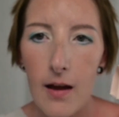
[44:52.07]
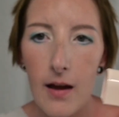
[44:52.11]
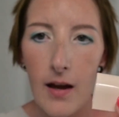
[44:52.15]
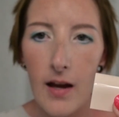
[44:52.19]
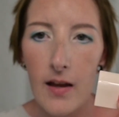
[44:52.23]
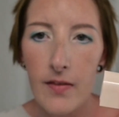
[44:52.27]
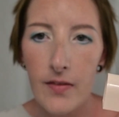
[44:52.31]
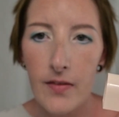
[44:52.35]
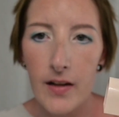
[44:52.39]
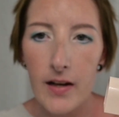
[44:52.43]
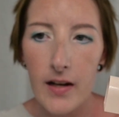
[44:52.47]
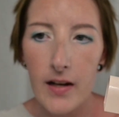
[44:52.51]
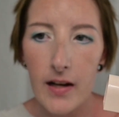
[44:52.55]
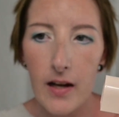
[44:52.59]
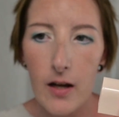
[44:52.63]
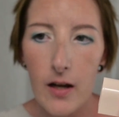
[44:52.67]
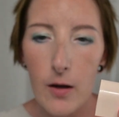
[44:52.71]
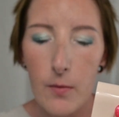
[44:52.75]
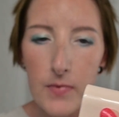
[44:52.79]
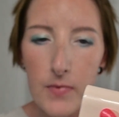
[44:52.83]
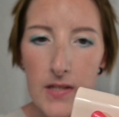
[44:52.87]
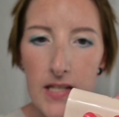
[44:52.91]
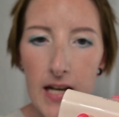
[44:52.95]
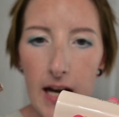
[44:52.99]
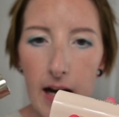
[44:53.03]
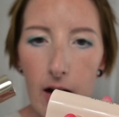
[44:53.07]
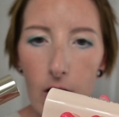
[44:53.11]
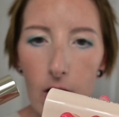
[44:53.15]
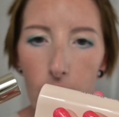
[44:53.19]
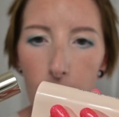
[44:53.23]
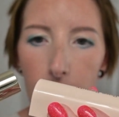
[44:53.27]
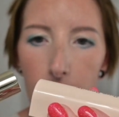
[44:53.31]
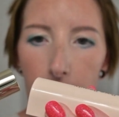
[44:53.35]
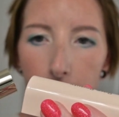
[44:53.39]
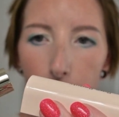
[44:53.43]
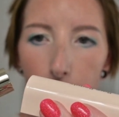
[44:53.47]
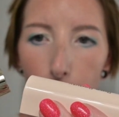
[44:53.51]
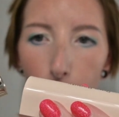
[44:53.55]
and then it comes out.
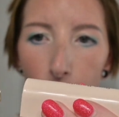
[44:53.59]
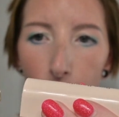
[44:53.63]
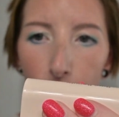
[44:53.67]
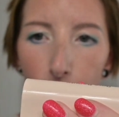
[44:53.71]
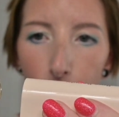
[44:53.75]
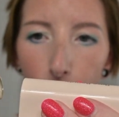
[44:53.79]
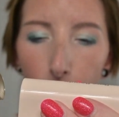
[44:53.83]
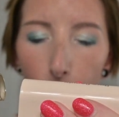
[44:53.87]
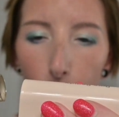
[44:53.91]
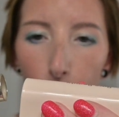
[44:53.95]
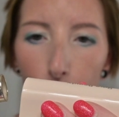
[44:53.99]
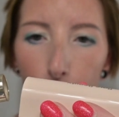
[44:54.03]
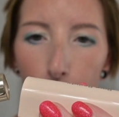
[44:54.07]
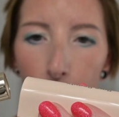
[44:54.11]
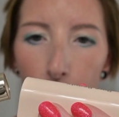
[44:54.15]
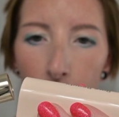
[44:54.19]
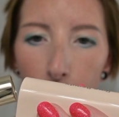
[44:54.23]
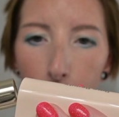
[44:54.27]
When you go to put